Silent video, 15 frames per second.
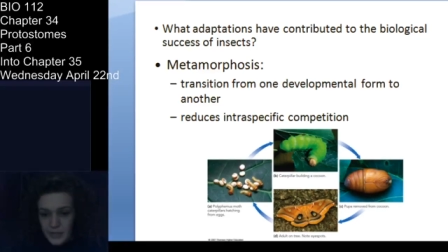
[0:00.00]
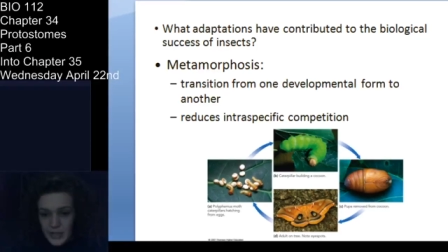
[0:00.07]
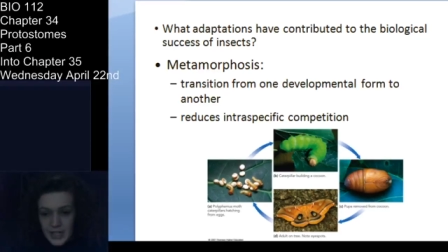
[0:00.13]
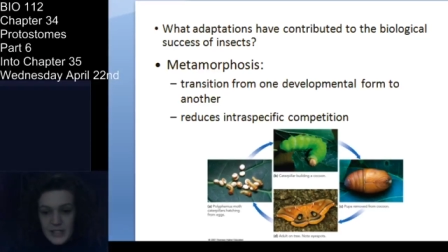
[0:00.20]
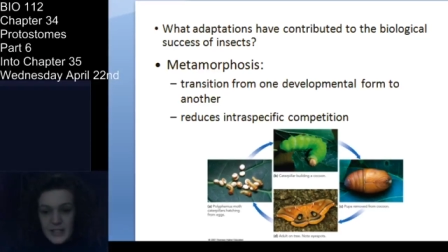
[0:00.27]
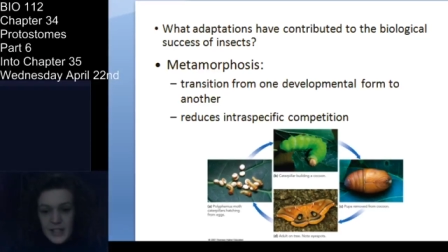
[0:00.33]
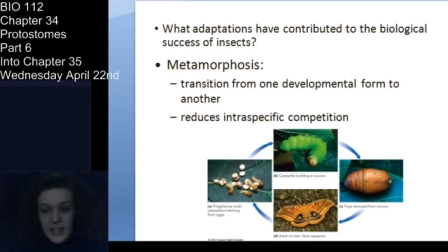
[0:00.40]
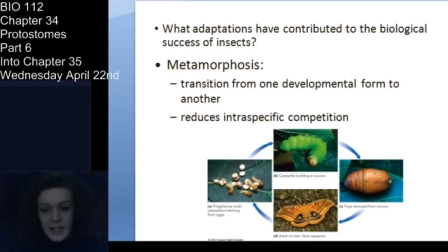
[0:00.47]

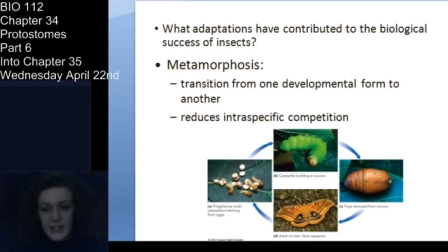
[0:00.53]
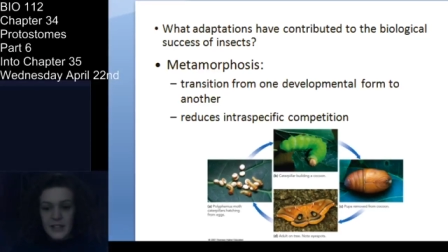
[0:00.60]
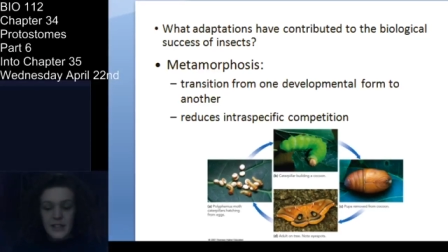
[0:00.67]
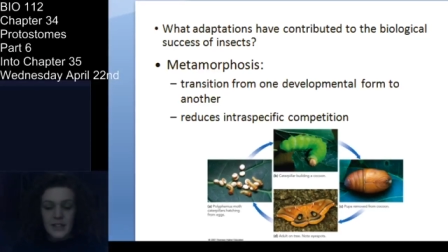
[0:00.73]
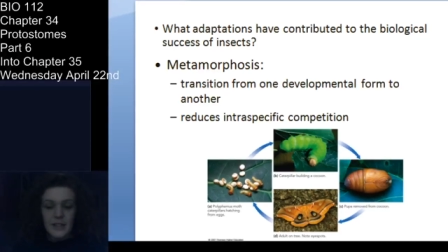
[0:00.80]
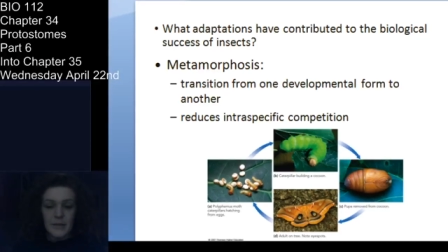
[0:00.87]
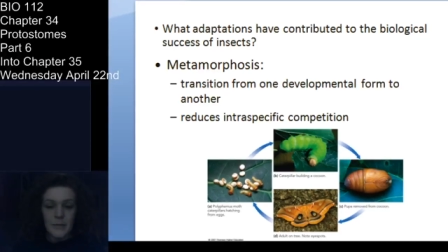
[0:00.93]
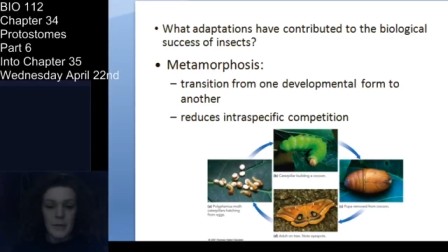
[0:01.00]

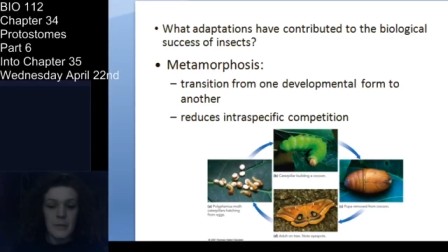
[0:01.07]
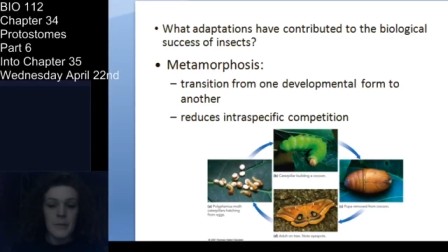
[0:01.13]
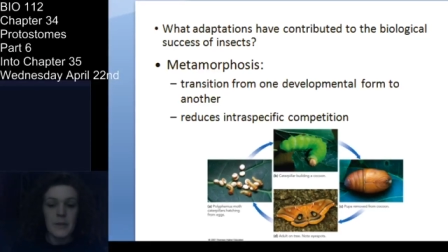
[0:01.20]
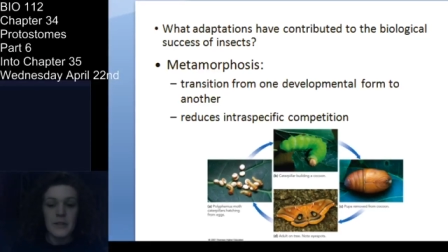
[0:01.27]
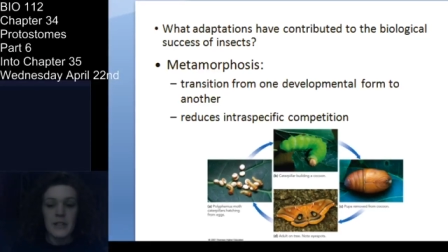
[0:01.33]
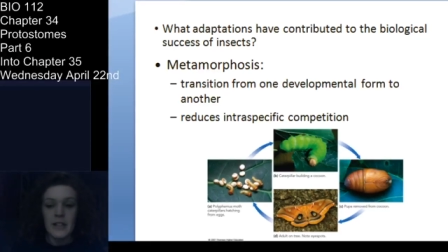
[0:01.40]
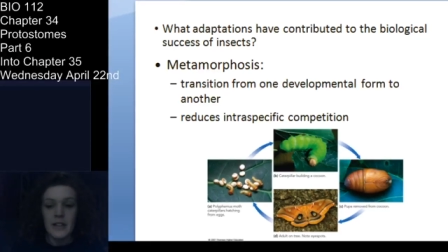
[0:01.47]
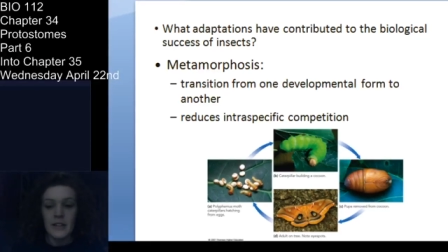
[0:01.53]
Insects, in
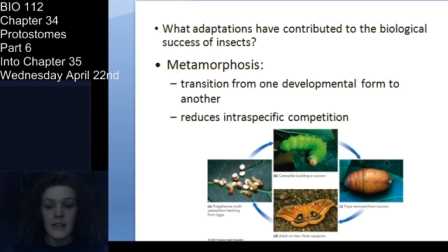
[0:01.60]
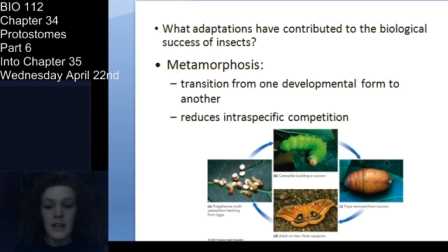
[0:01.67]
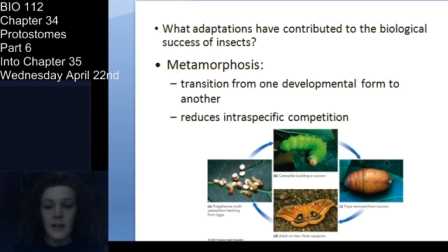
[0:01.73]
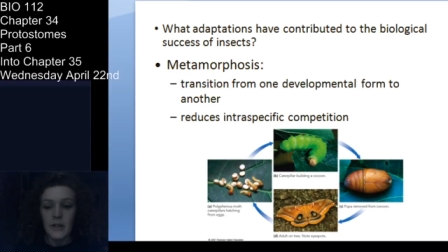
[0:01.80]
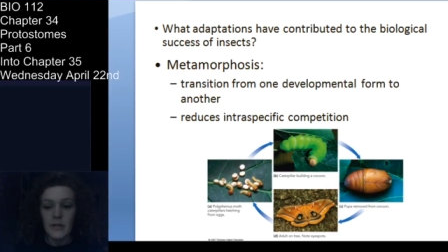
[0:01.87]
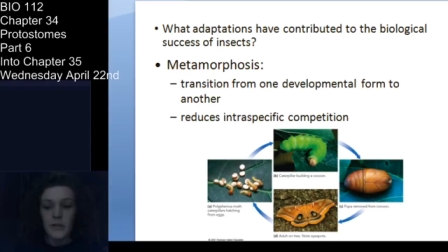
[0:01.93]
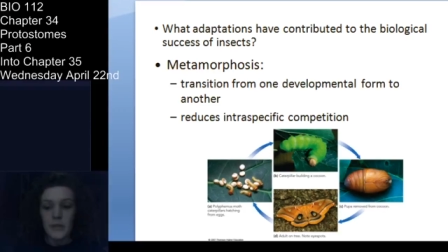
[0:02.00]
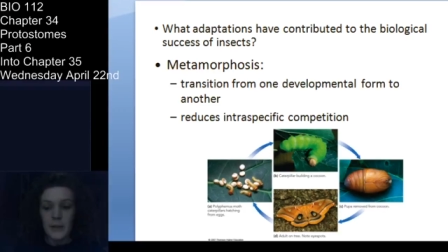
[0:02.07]
particular,
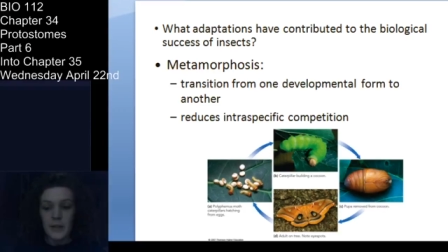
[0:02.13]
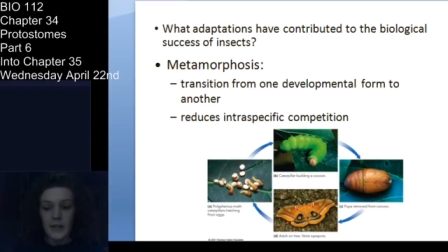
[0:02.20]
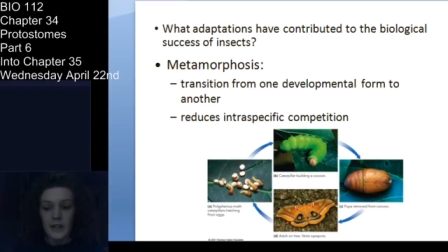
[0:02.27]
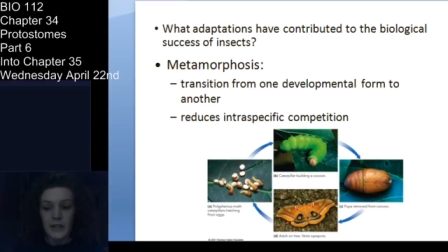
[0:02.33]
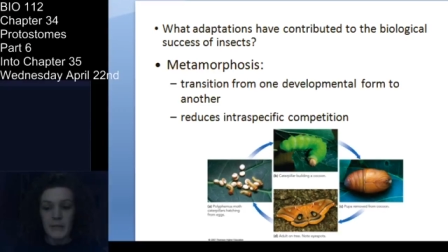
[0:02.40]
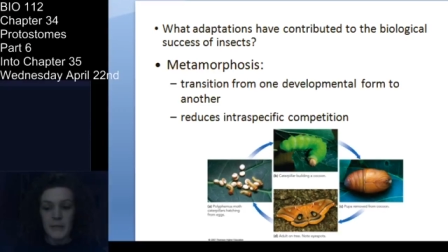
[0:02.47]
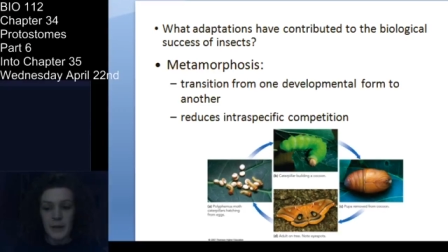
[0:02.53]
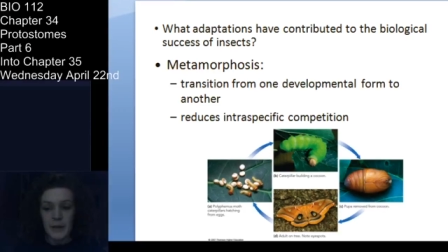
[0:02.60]
go through a
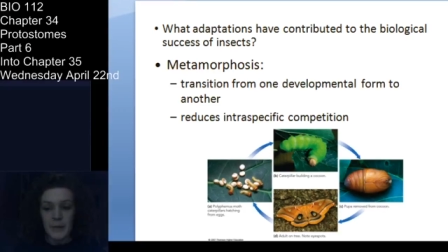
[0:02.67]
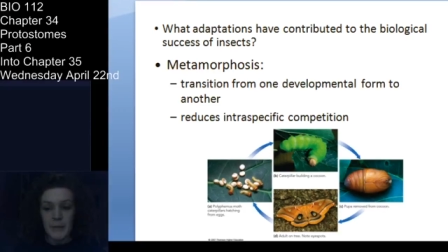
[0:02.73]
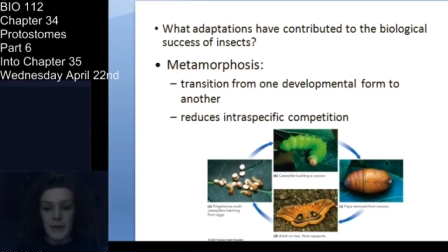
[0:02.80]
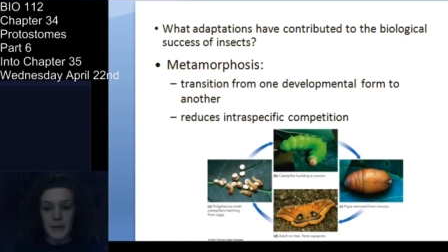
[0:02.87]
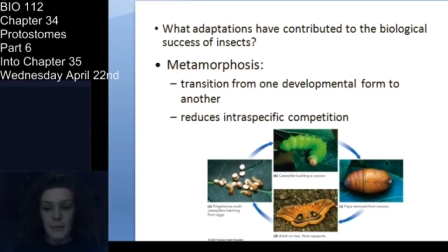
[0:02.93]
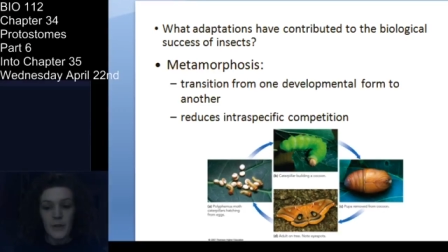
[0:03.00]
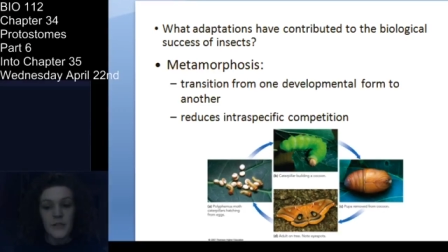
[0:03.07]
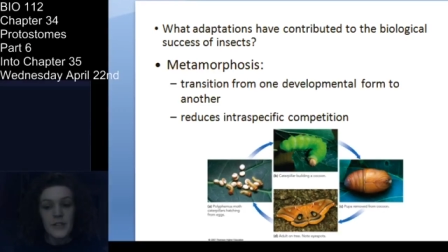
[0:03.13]
period of
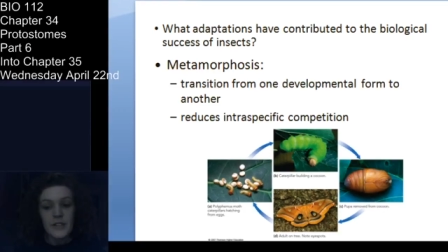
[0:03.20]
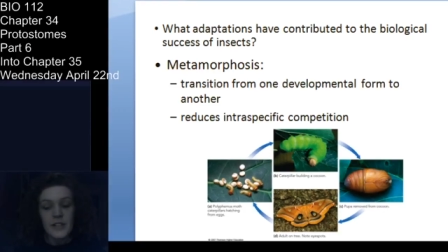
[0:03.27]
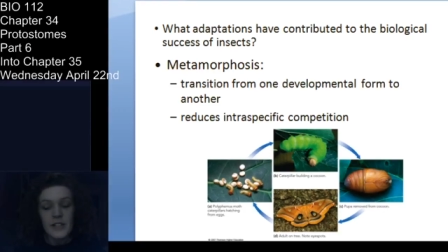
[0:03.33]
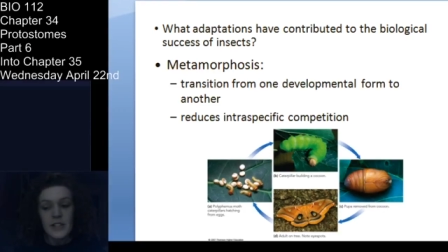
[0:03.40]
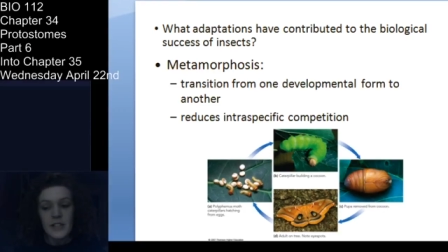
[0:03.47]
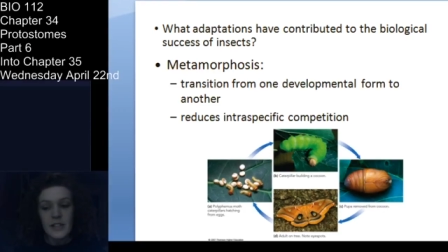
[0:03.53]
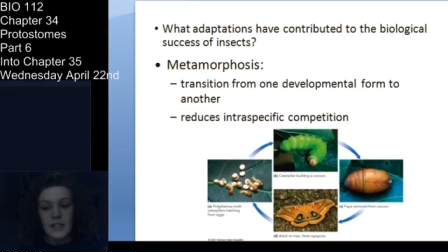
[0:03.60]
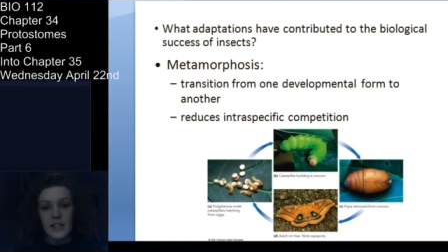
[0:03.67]

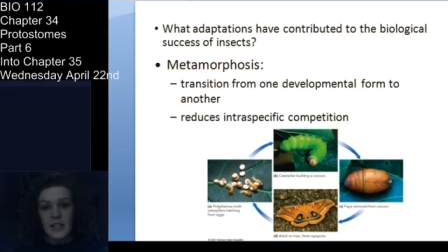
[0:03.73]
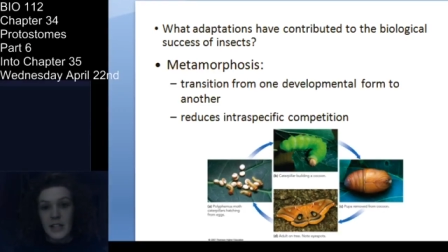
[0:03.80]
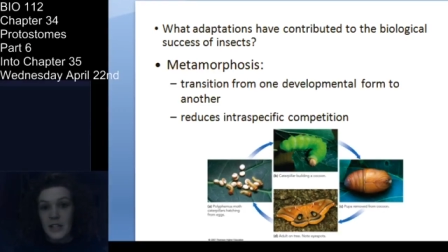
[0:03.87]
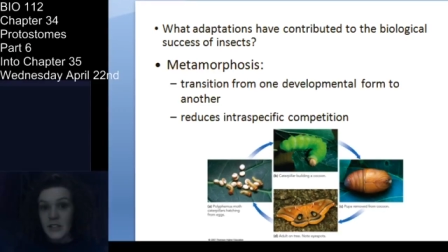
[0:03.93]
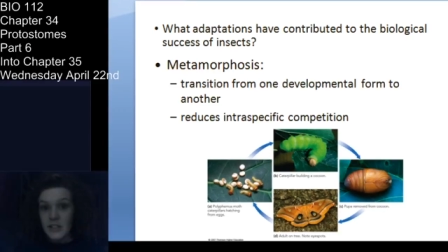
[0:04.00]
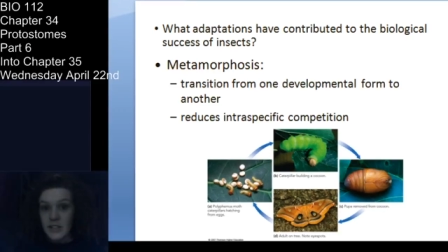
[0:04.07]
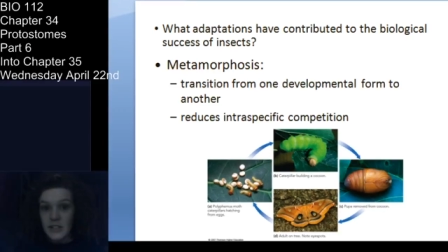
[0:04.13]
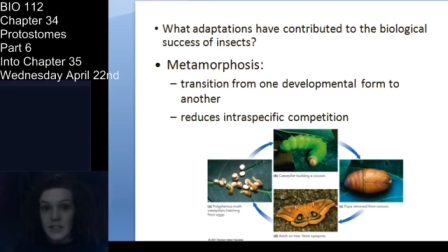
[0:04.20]
metamorphosis,
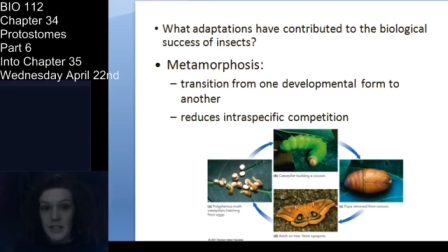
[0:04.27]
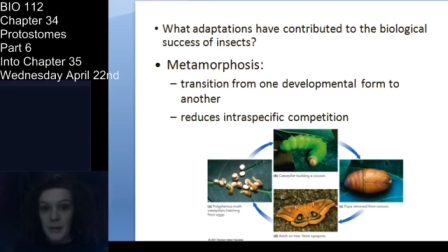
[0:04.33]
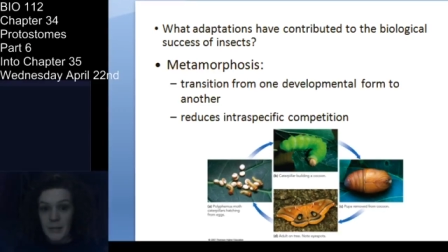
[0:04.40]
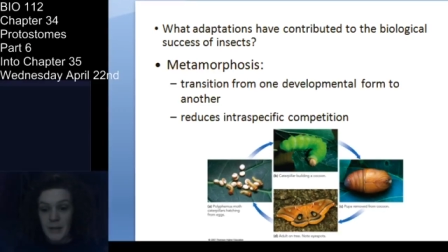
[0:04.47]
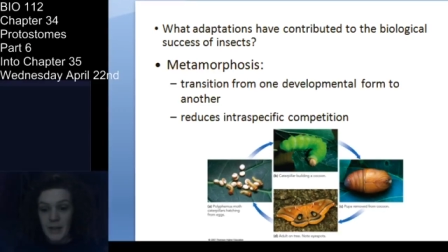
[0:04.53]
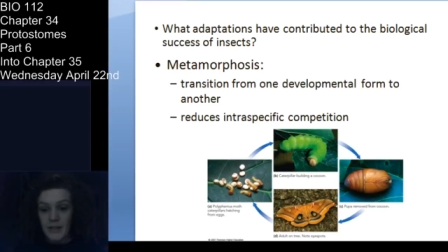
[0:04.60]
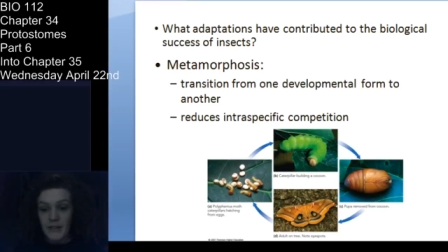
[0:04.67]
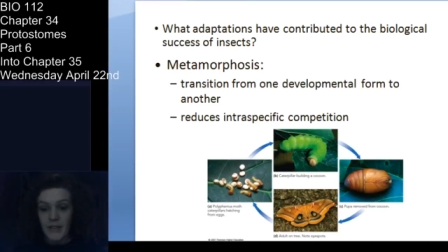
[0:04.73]
just like
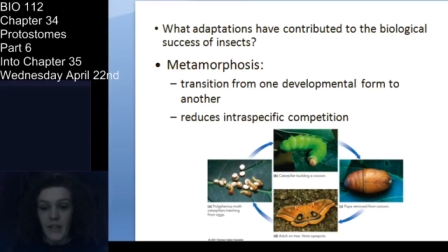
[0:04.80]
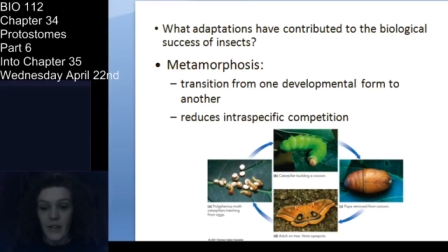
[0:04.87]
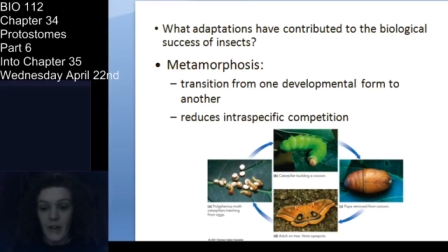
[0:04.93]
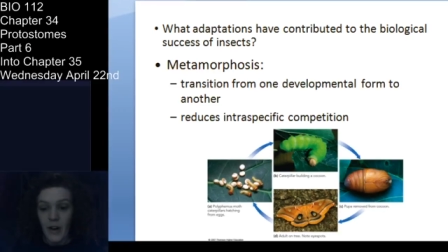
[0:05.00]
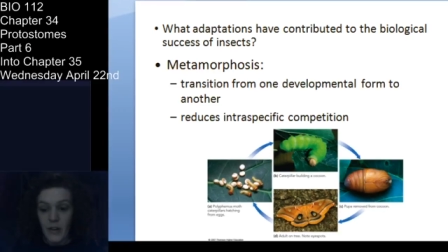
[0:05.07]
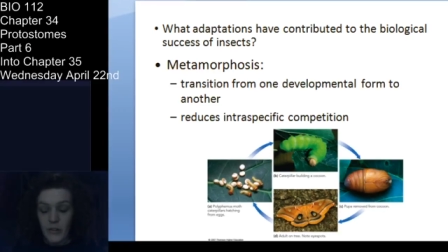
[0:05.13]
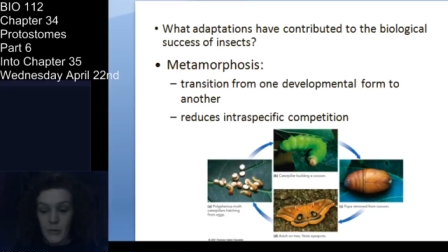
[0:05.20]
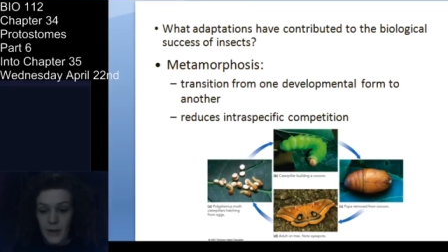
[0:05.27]
many of the other
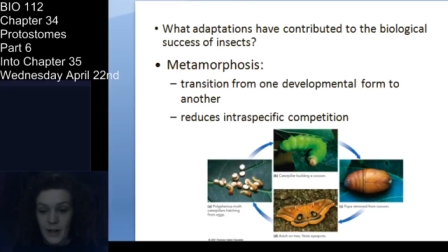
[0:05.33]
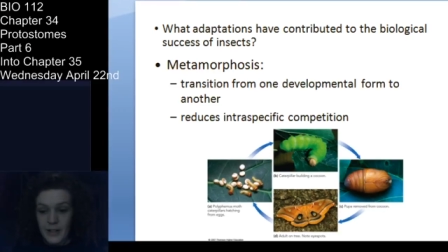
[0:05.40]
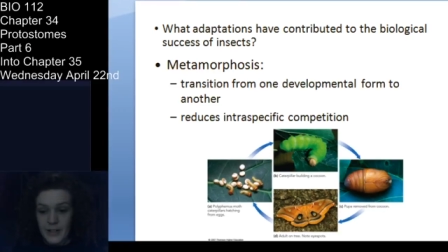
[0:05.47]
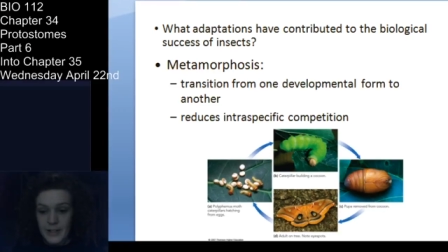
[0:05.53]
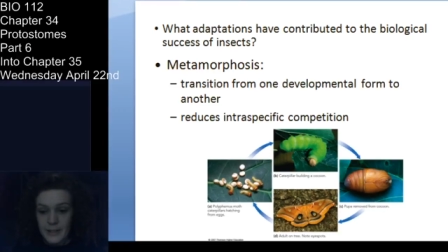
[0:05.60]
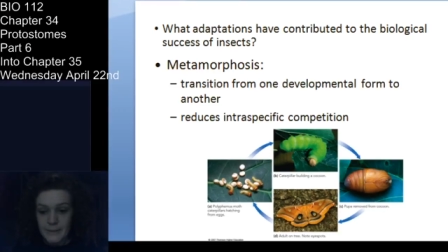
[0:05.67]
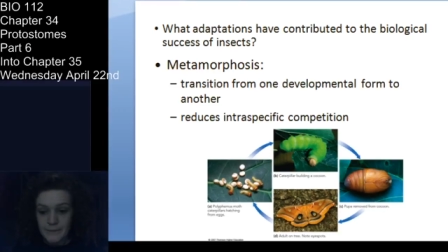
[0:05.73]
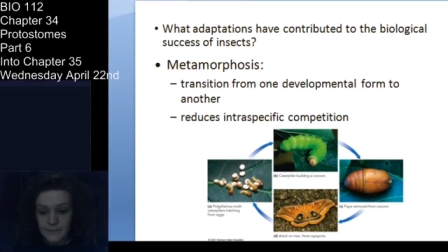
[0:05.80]

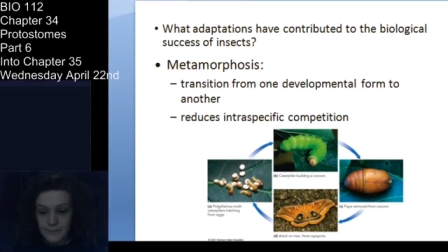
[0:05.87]
arthropods.